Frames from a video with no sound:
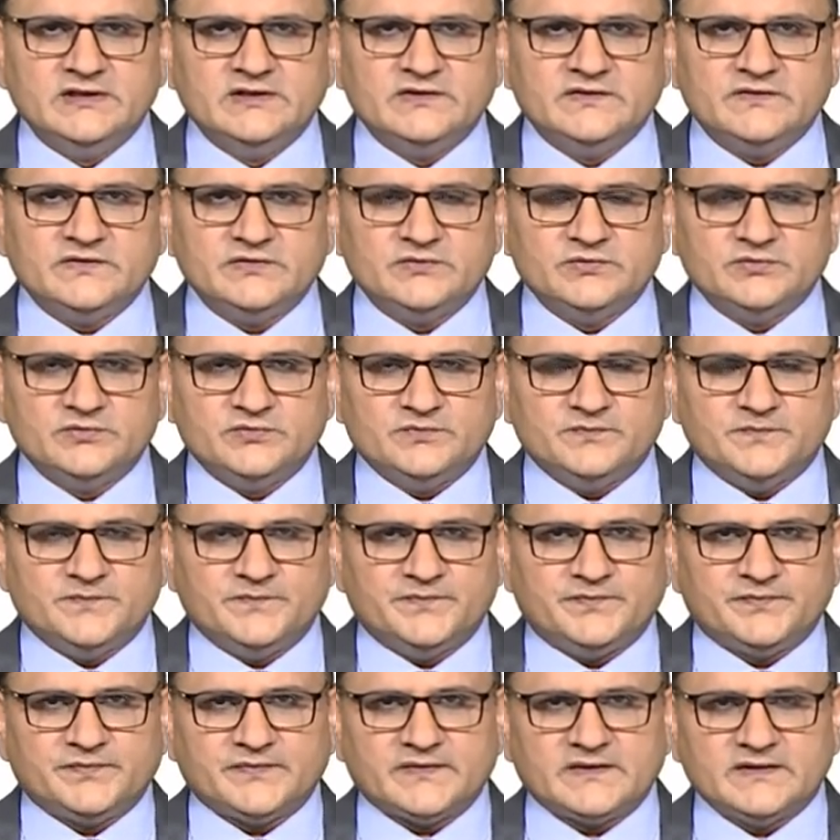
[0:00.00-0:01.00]
So
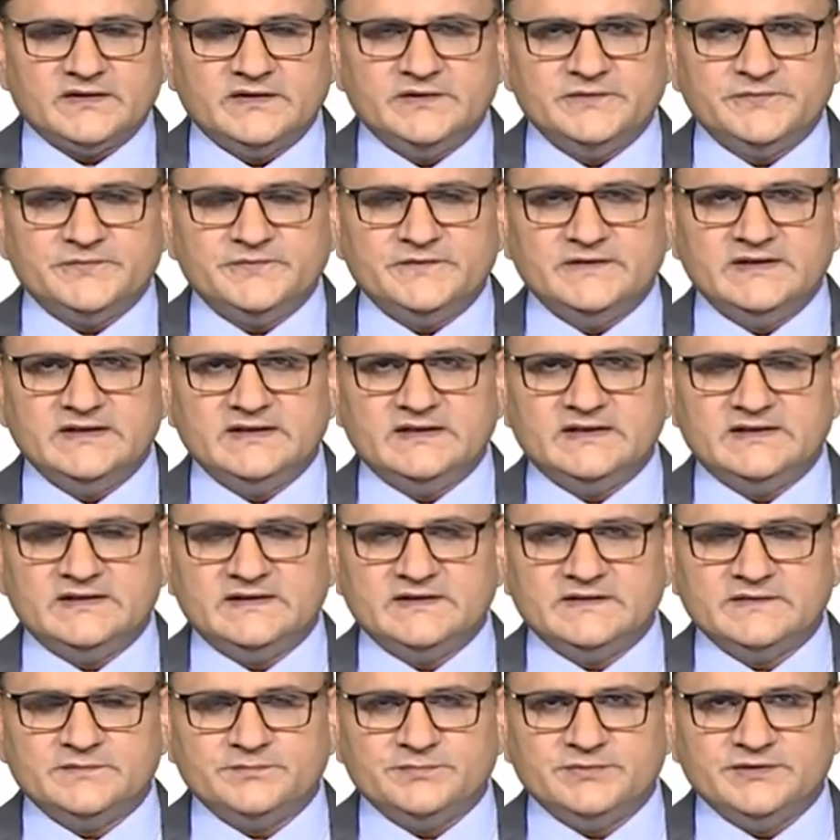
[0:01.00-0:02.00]
if they are
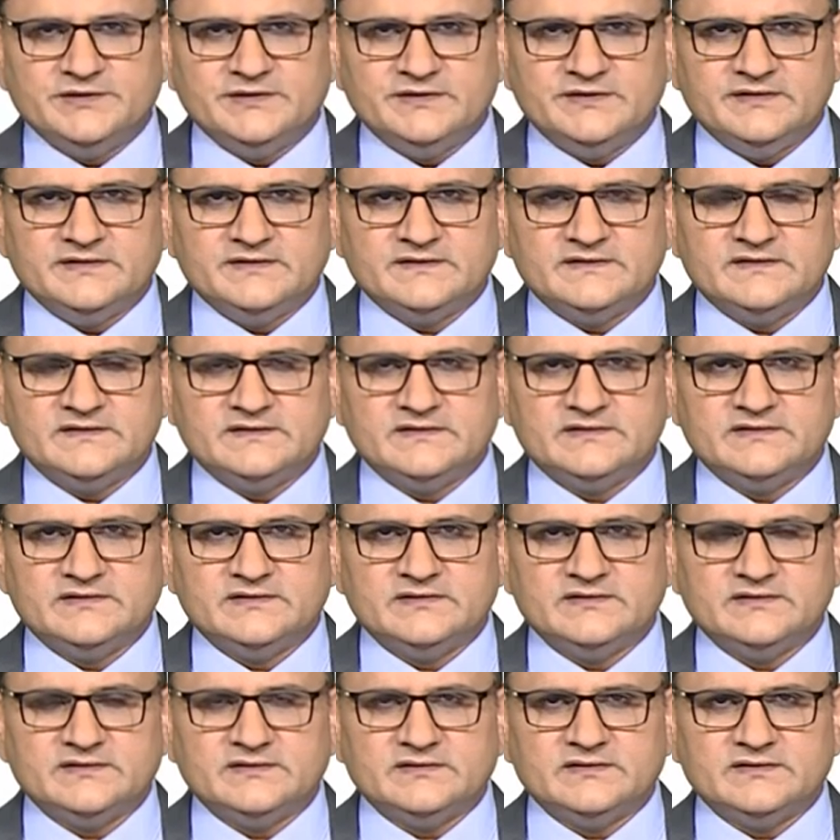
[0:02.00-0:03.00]
experienced,
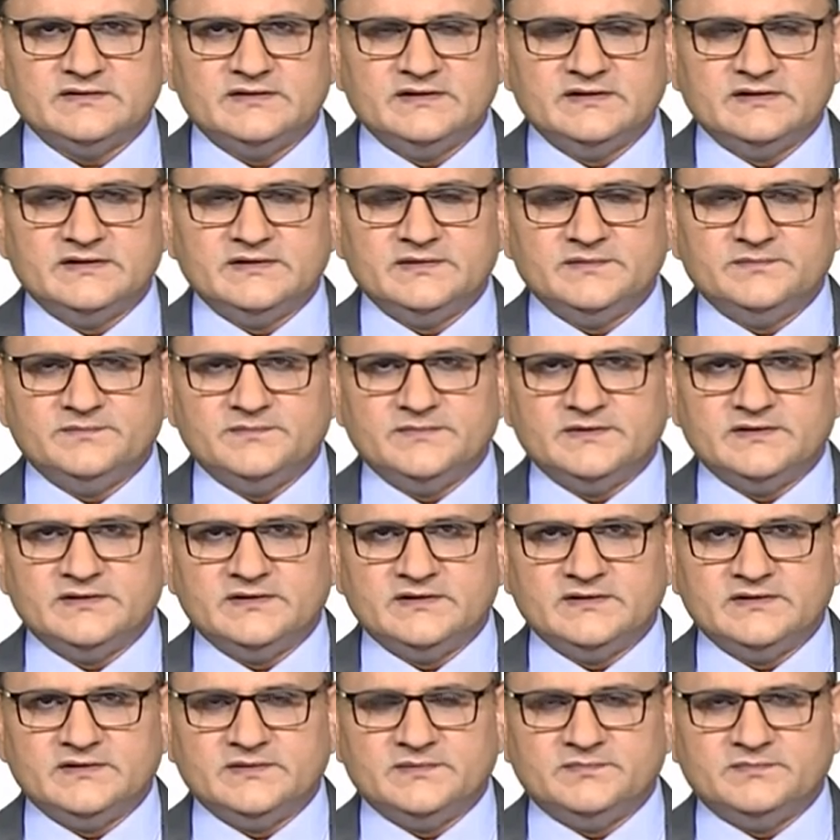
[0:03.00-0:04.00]
they
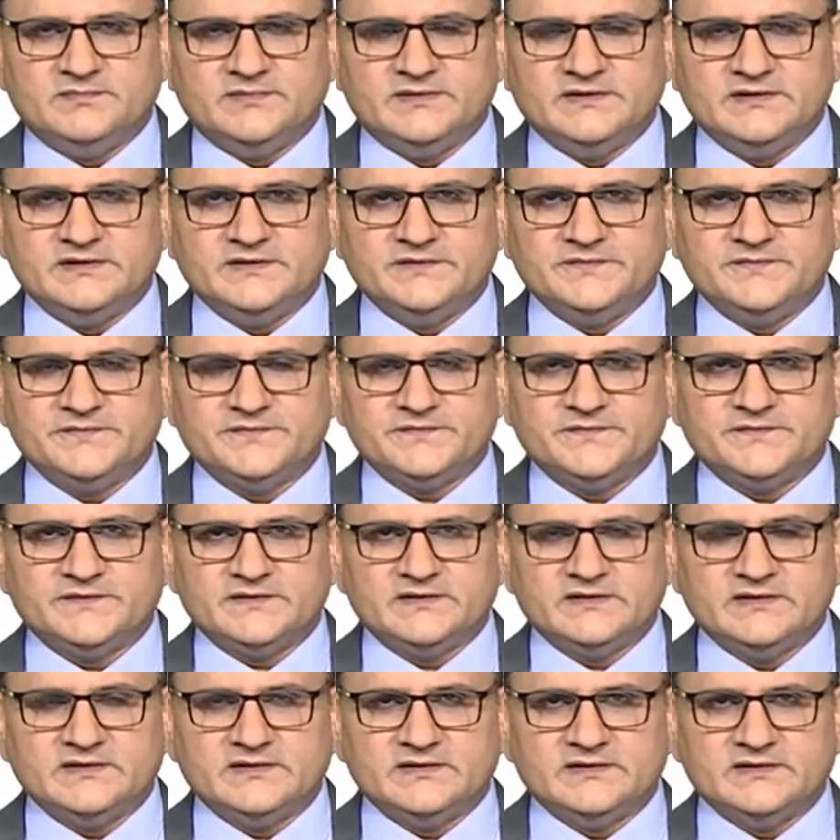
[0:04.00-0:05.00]
uh, if
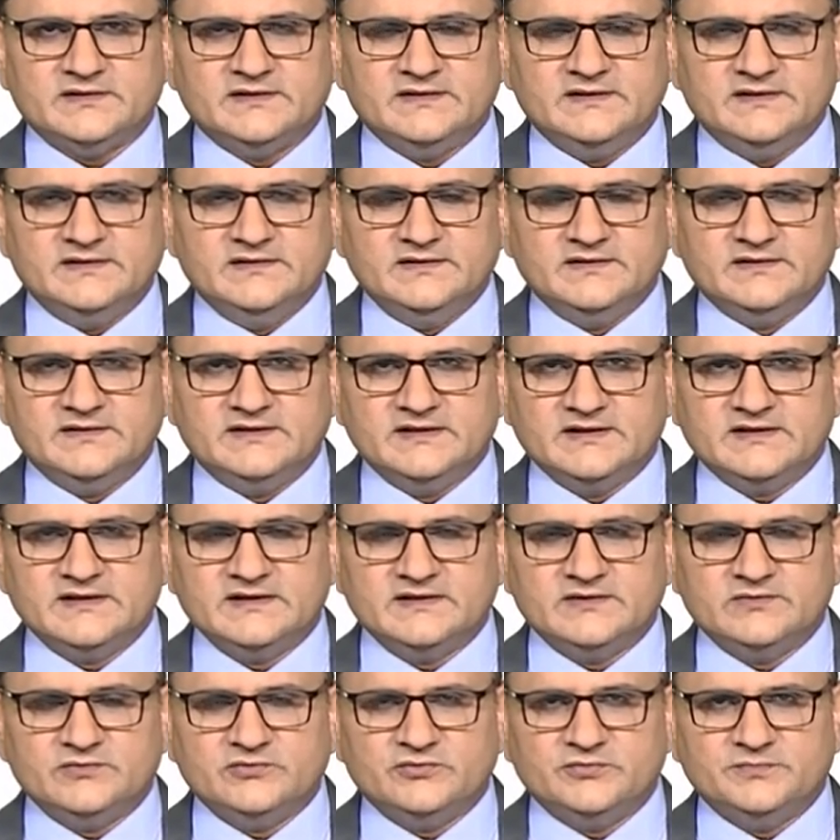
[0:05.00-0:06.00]
they
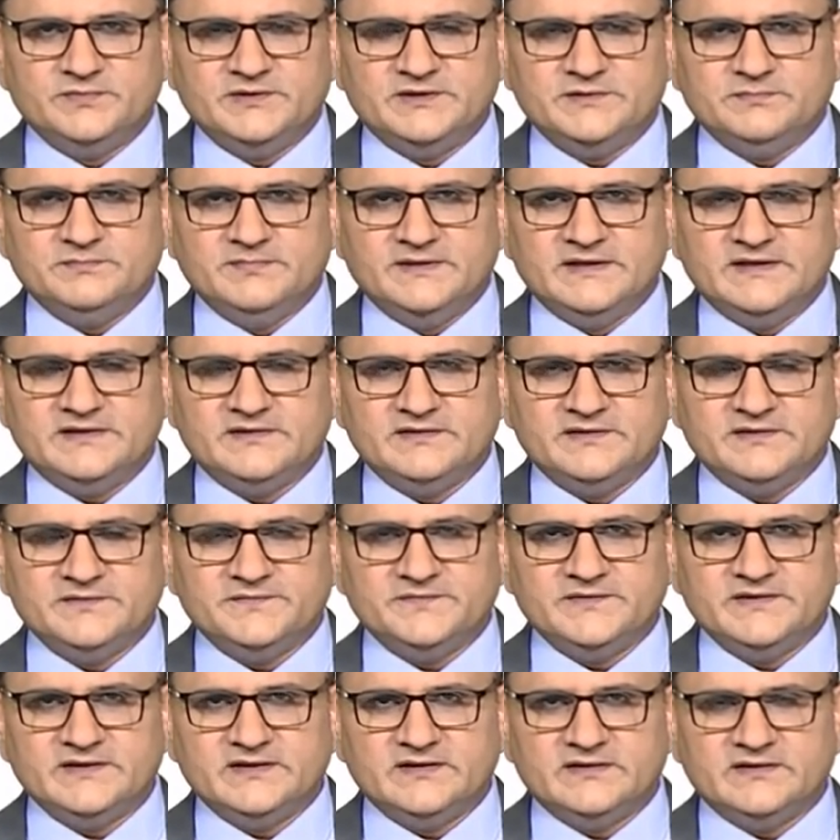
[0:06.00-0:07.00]
can know it better.
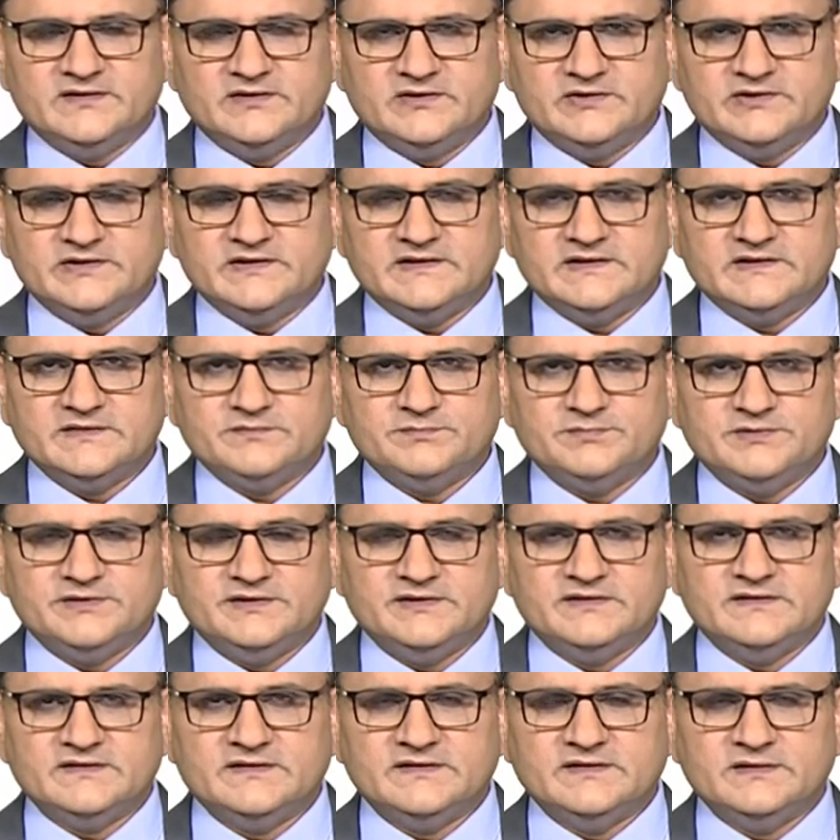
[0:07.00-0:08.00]
If they are not
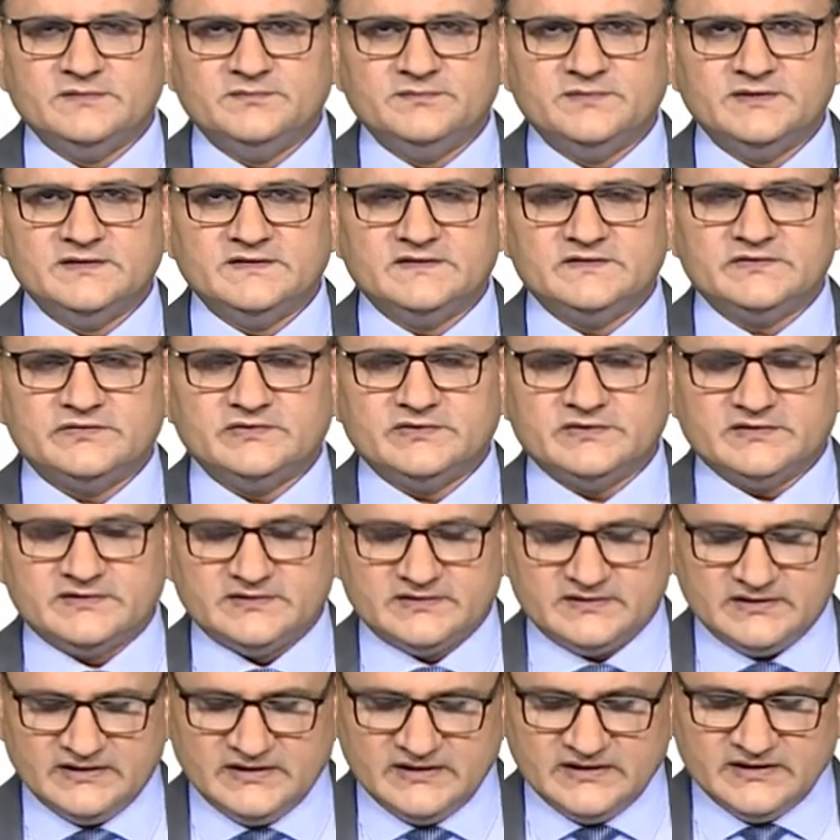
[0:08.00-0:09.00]
experienced, they may
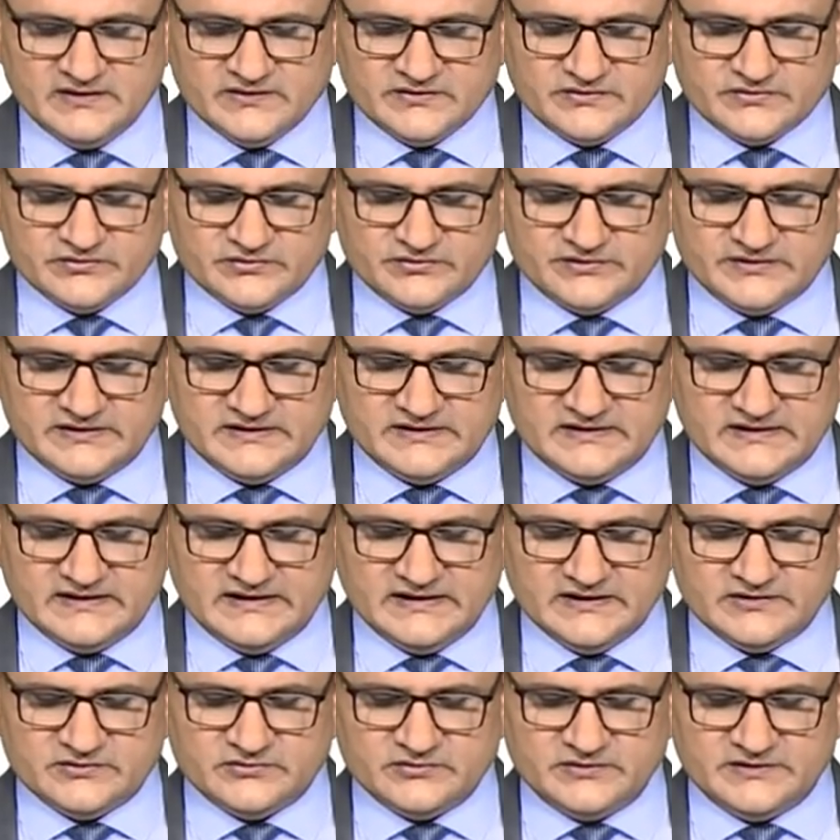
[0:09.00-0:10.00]
struggle. So it
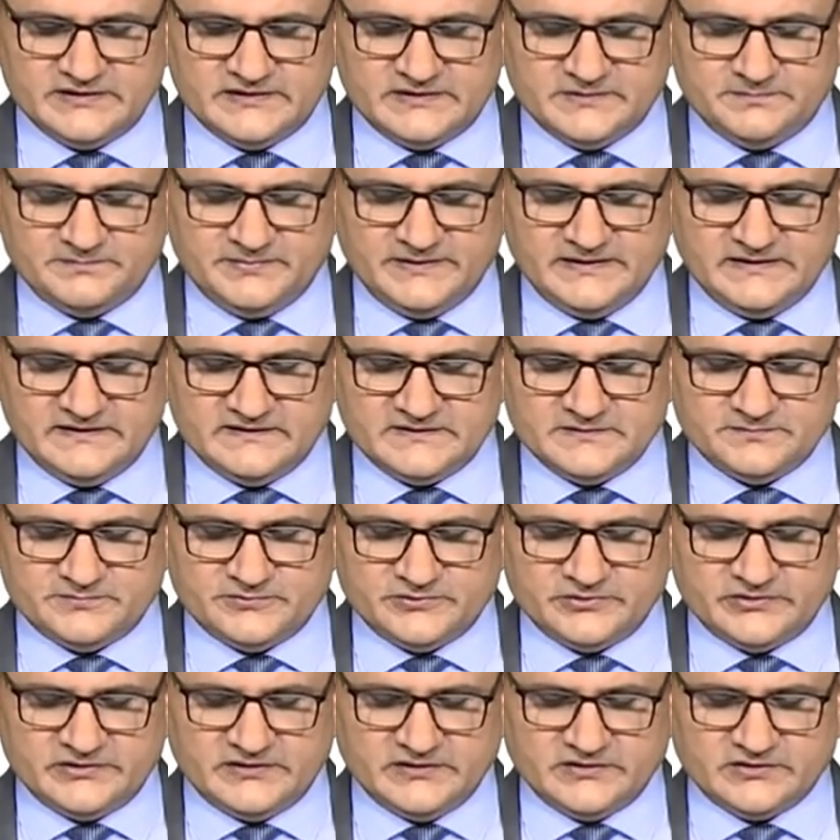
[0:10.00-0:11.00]
actually depends
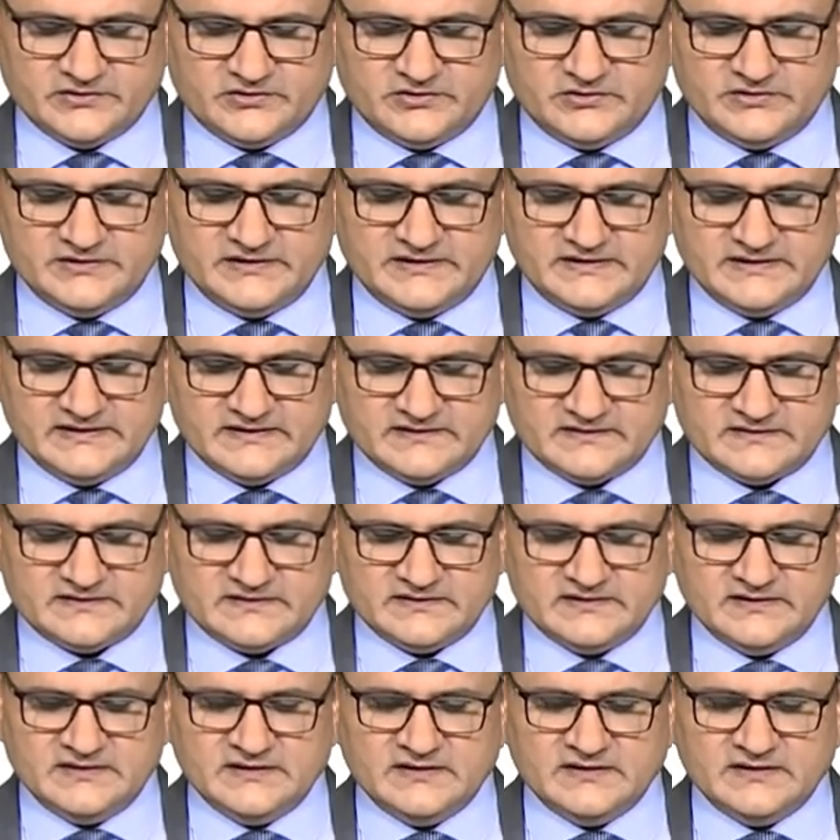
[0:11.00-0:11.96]
upon the context.